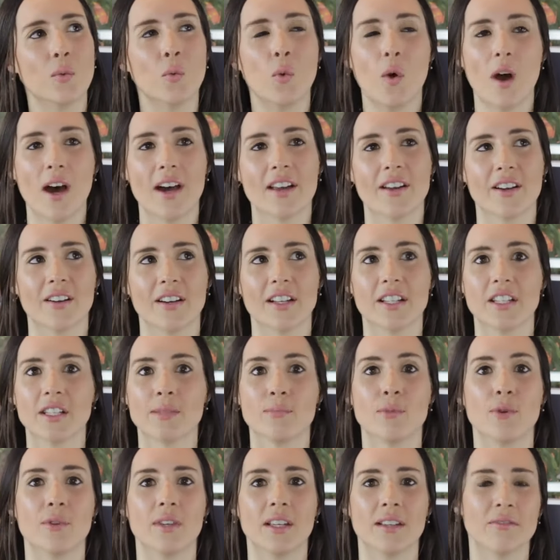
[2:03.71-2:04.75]
water and
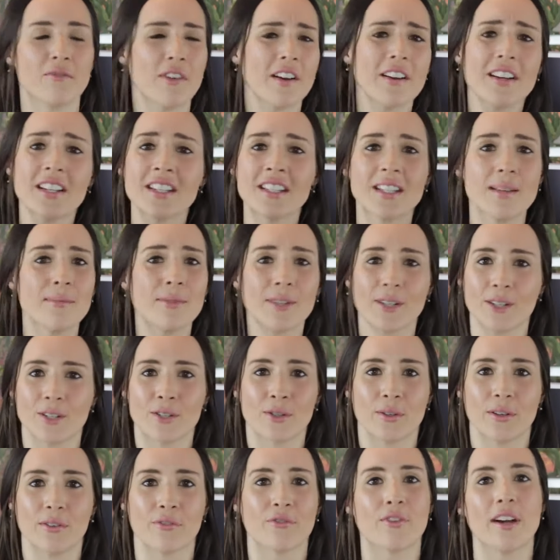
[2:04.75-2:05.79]
smoothie, very similar
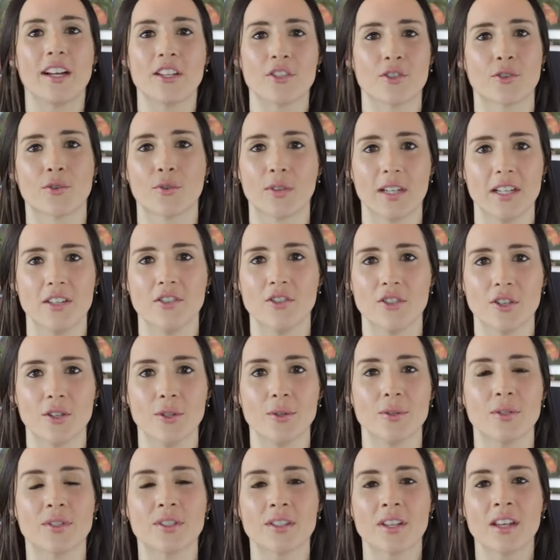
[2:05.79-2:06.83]
to a fresh green
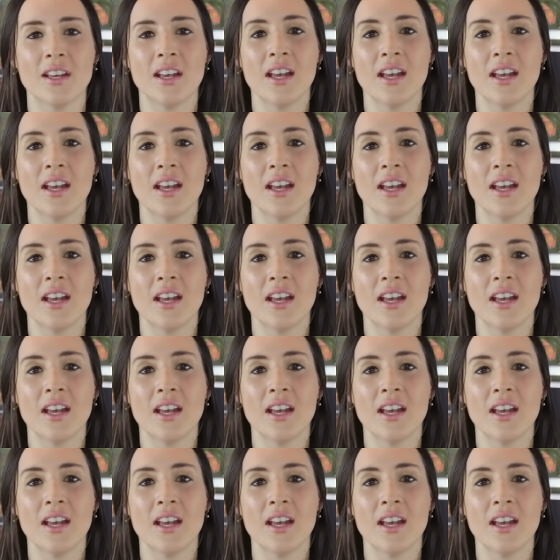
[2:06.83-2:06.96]
juice.